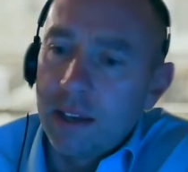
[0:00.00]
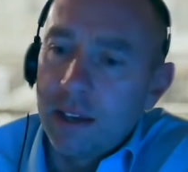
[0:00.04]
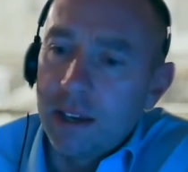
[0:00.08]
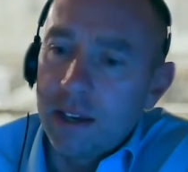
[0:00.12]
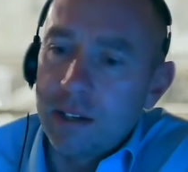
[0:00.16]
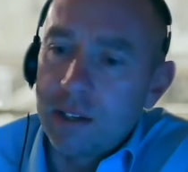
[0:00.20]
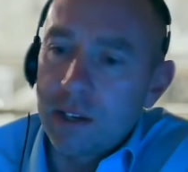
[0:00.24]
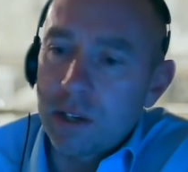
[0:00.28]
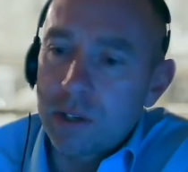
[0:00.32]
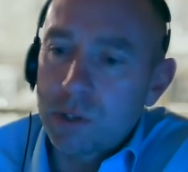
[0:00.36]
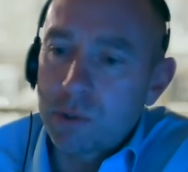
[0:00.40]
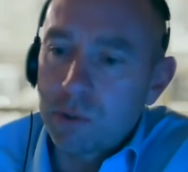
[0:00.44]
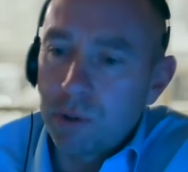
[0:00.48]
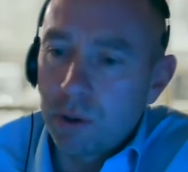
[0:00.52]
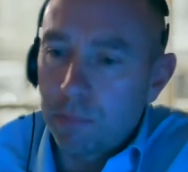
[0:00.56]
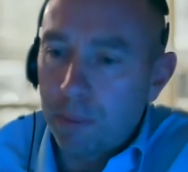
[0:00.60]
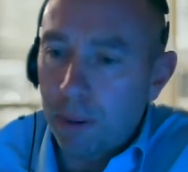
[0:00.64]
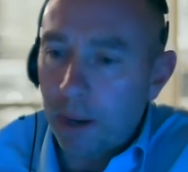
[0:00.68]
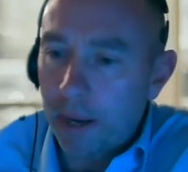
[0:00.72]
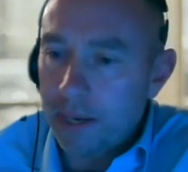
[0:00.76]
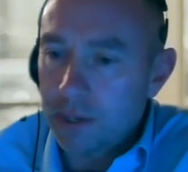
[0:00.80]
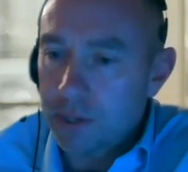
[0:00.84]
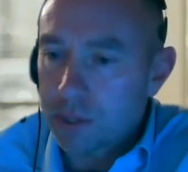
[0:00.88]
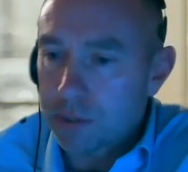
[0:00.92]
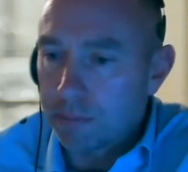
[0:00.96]
industrial
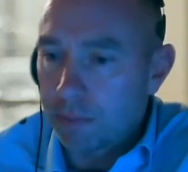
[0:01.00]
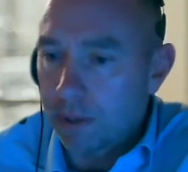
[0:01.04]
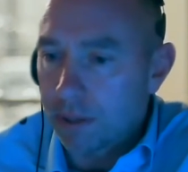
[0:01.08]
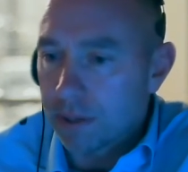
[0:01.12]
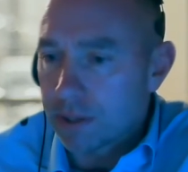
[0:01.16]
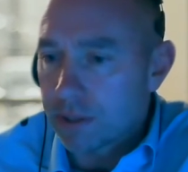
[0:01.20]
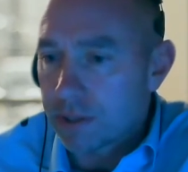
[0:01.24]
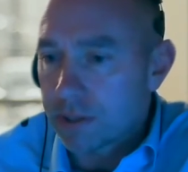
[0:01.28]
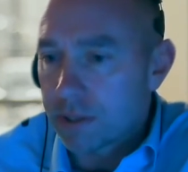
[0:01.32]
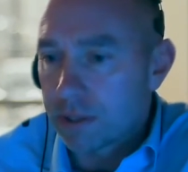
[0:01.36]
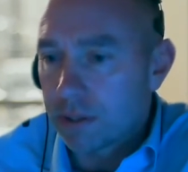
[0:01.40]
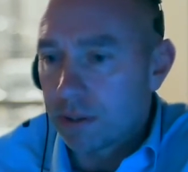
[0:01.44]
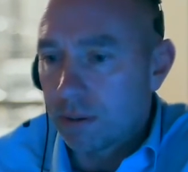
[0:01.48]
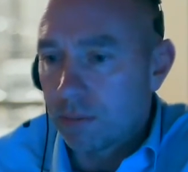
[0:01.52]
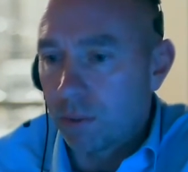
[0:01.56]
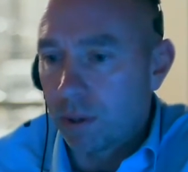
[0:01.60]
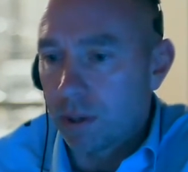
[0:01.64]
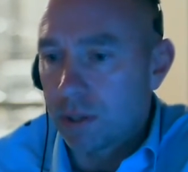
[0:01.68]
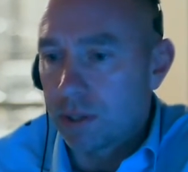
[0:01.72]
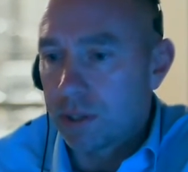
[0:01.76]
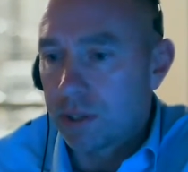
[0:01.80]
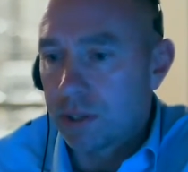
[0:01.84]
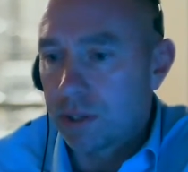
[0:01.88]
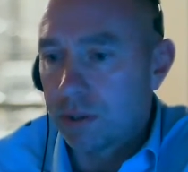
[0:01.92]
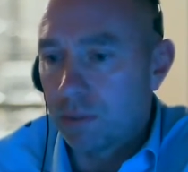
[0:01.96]
placements,
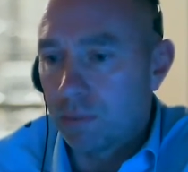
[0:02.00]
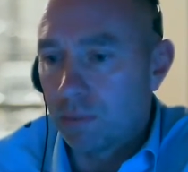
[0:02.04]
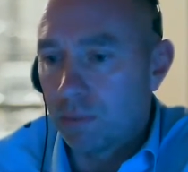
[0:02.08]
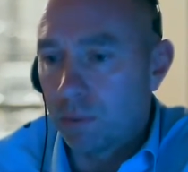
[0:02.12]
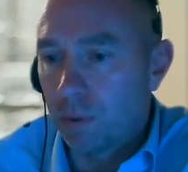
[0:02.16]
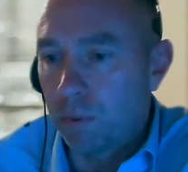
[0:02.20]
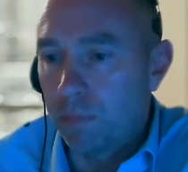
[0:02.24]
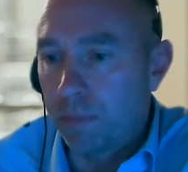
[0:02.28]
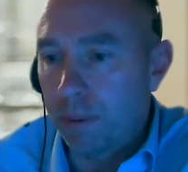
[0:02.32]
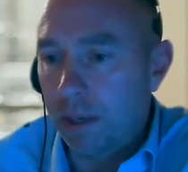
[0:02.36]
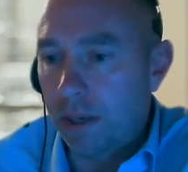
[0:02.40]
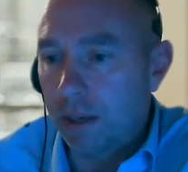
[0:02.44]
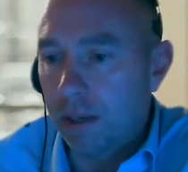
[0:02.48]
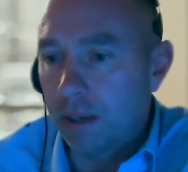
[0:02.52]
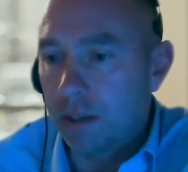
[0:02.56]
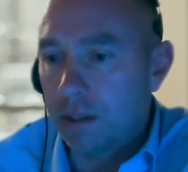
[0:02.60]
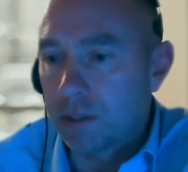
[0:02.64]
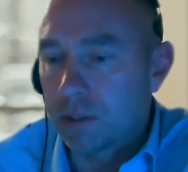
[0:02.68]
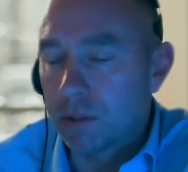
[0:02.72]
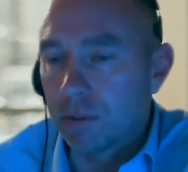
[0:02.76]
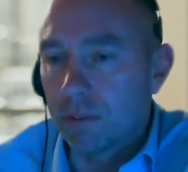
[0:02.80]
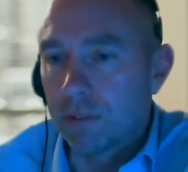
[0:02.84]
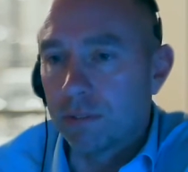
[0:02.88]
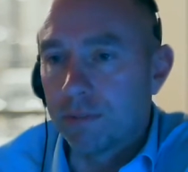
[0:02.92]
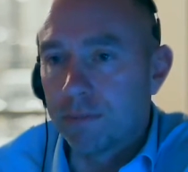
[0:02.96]
which will be
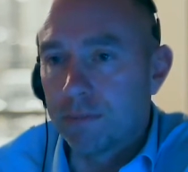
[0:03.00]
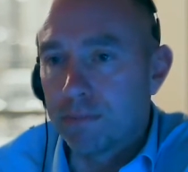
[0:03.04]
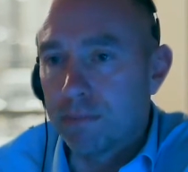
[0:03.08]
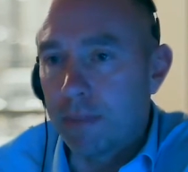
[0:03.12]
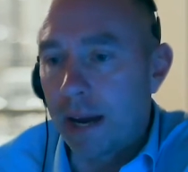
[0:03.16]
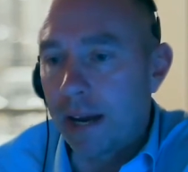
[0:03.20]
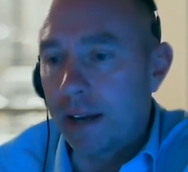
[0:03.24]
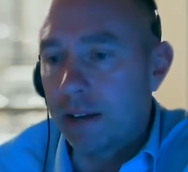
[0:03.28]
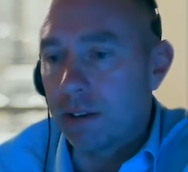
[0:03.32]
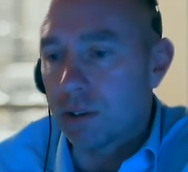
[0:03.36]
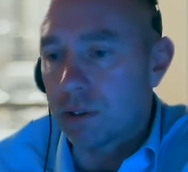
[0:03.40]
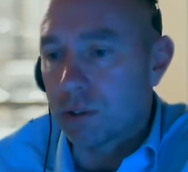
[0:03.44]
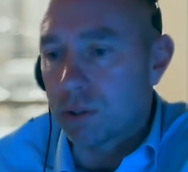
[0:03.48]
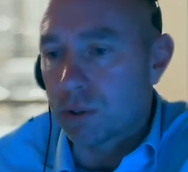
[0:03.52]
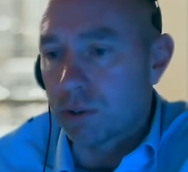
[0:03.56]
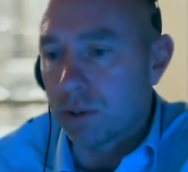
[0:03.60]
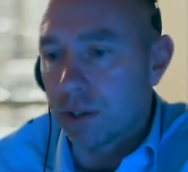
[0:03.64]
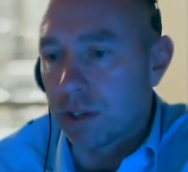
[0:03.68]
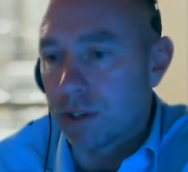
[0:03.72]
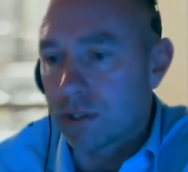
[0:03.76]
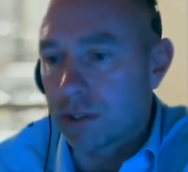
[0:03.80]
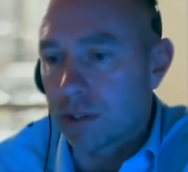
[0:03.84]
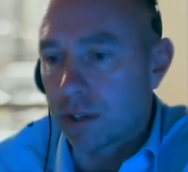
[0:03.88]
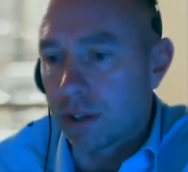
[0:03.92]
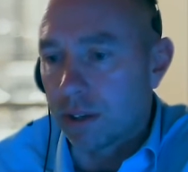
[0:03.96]
sort of mandatory
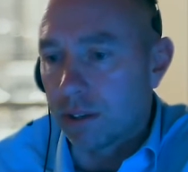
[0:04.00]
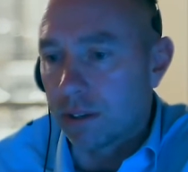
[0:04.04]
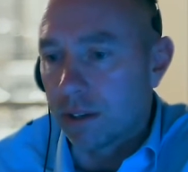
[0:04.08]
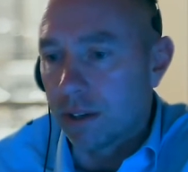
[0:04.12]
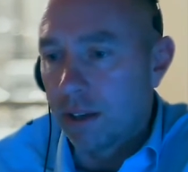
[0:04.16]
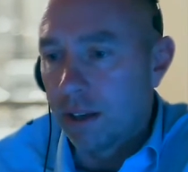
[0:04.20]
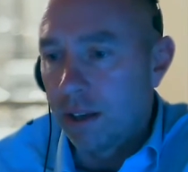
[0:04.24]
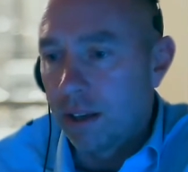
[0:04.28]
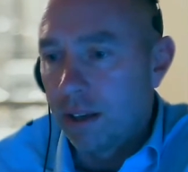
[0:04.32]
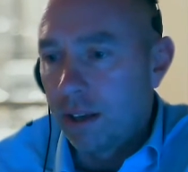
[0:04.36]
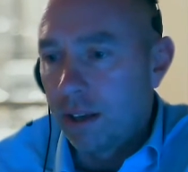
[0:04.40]
soon.